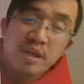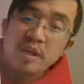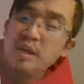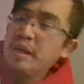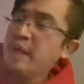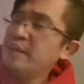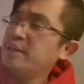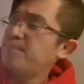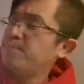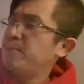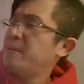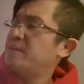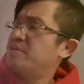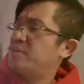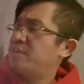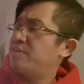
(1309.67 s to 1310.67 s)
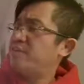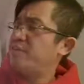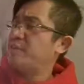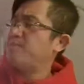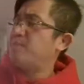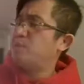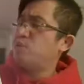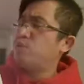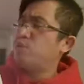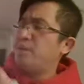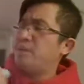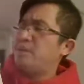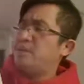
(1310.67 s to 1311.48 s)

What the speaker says: And the big difference between